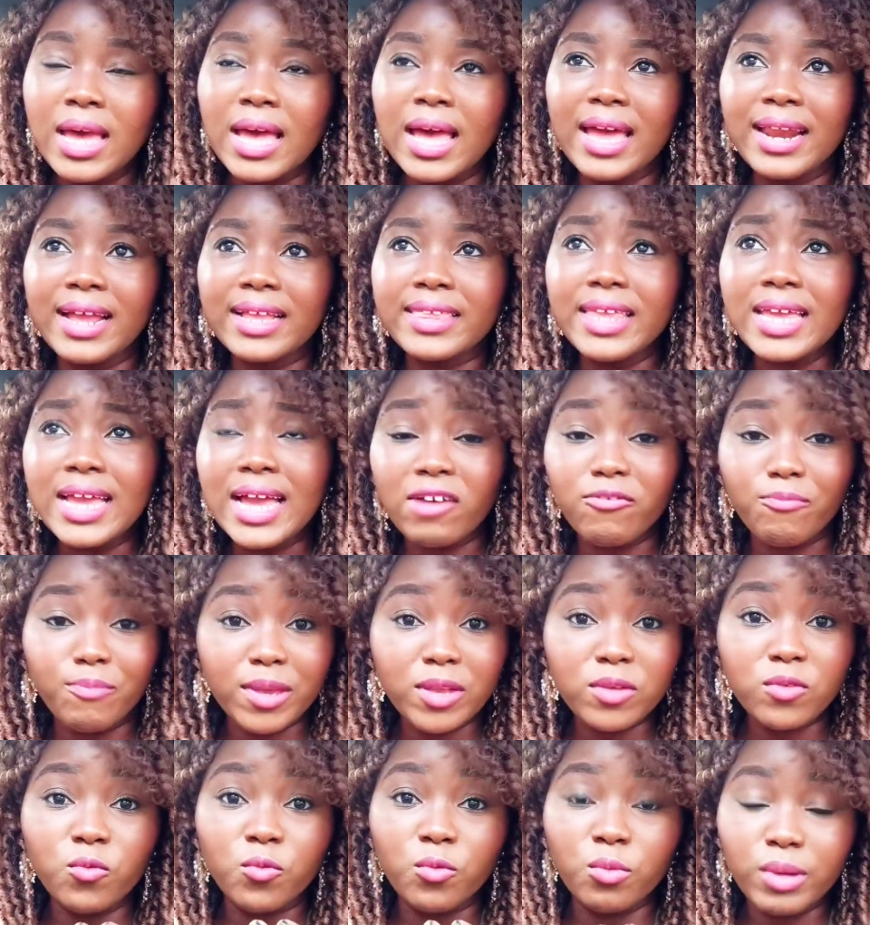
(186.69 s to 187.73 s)
And I think I've
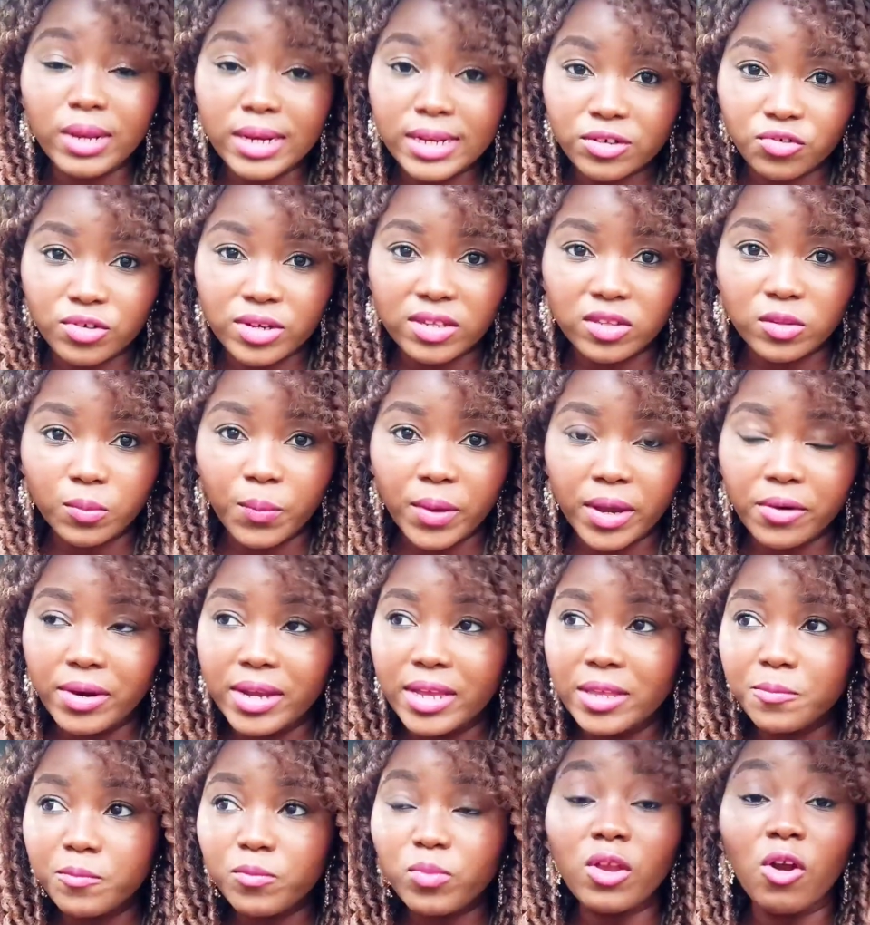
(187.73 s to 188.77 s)
been really
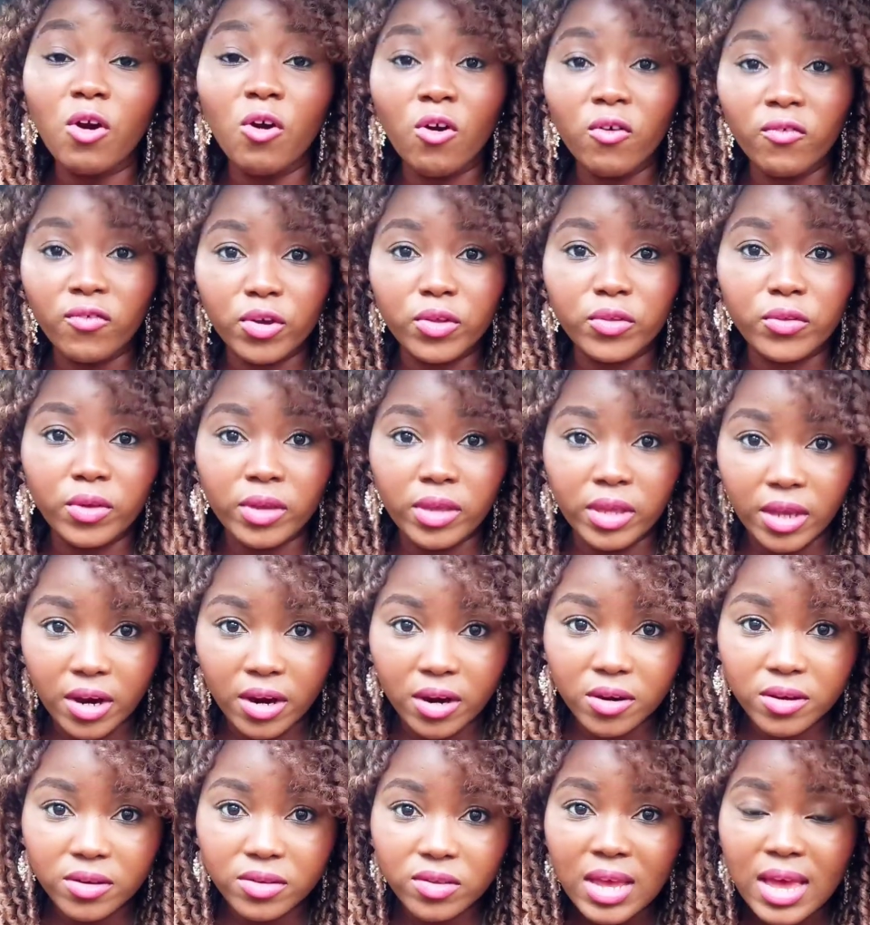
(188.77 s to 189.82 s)
transparent over the
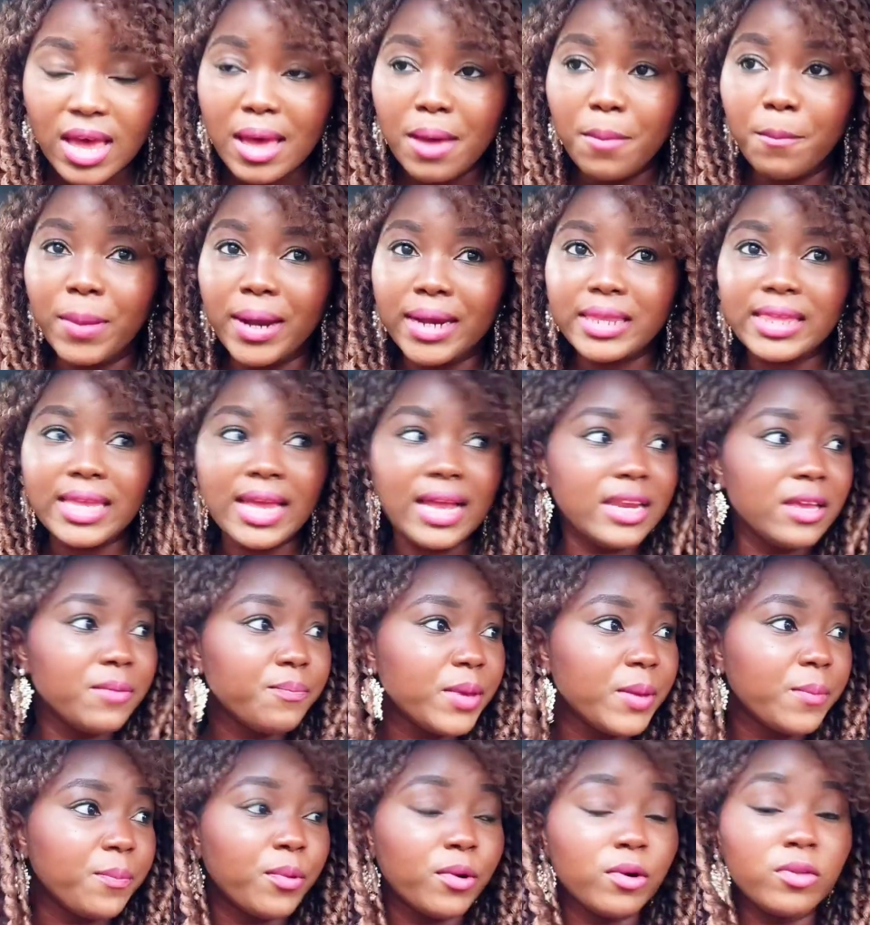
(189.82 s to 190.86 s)
years by telling
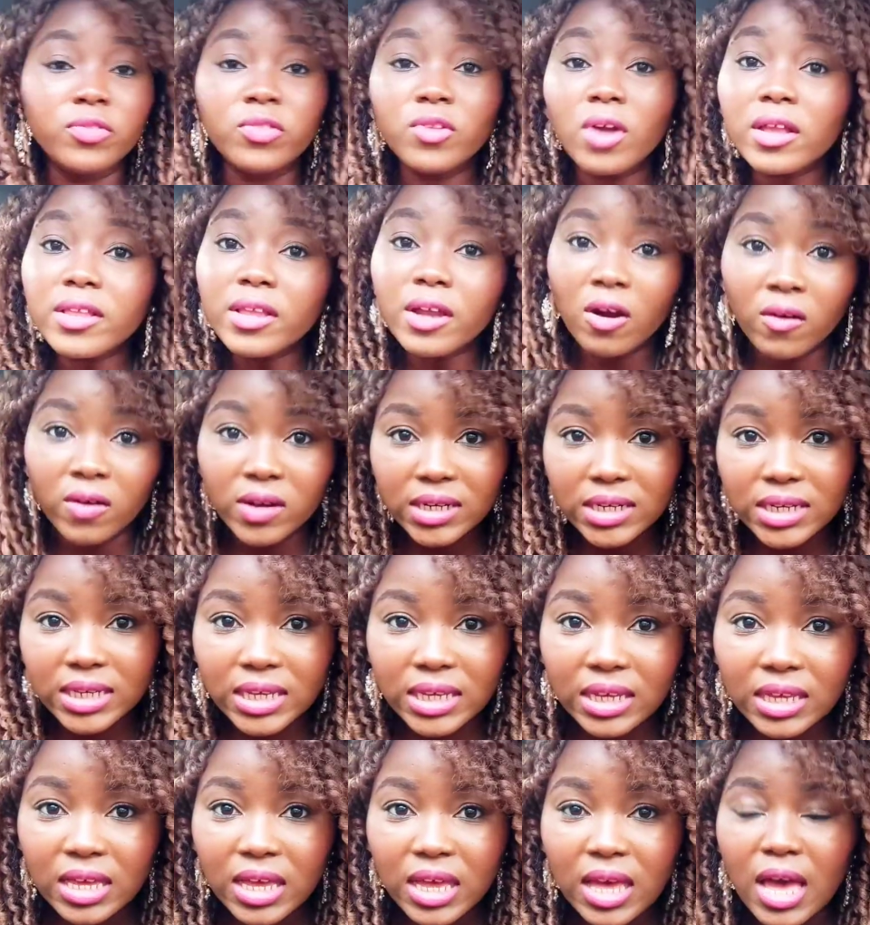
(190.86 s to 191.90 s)
people not
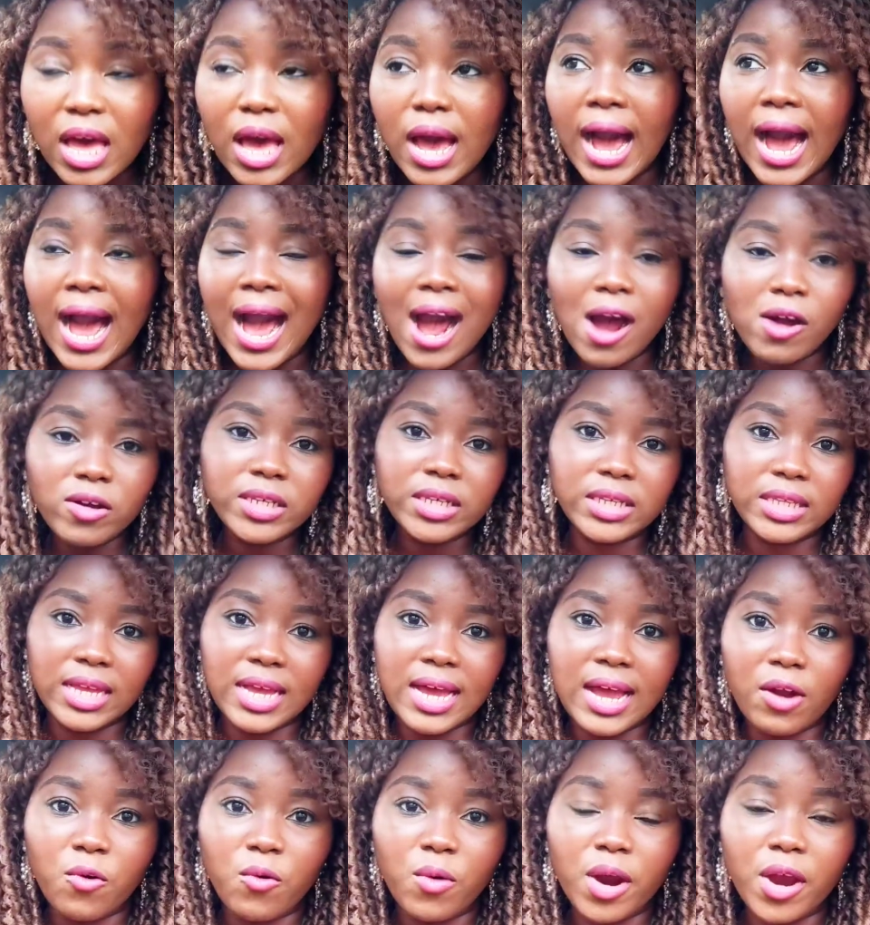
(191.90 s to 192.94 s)
only how did
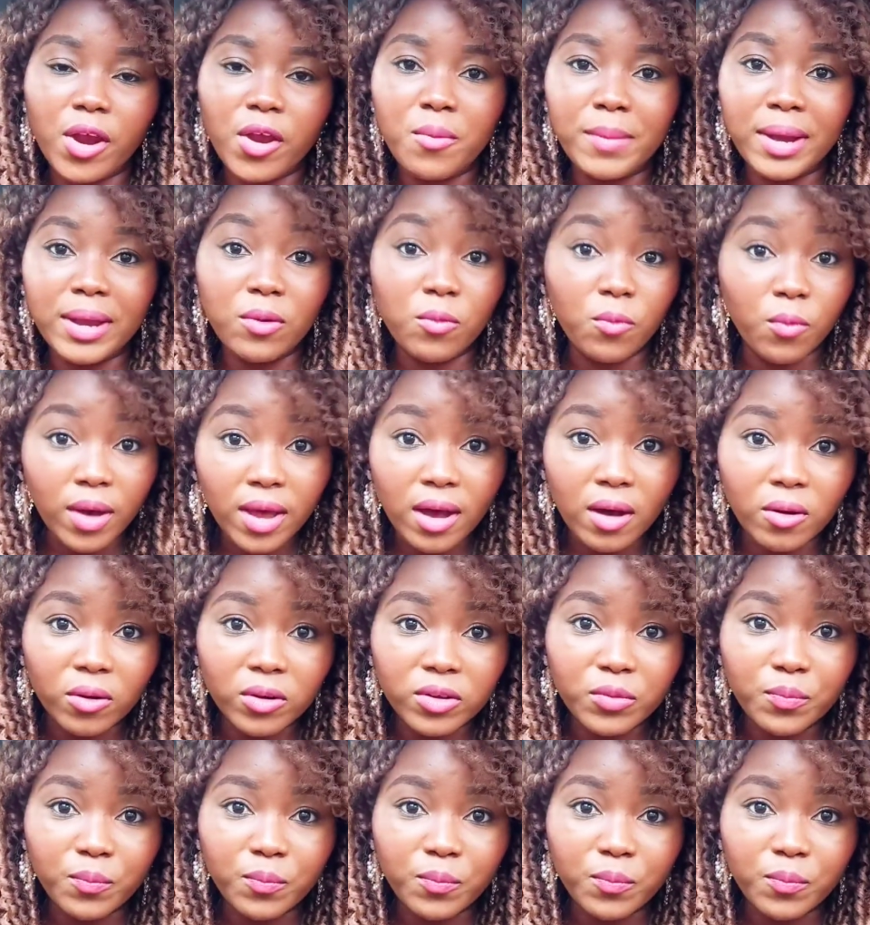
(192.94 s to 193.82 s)
I acquire my wealth,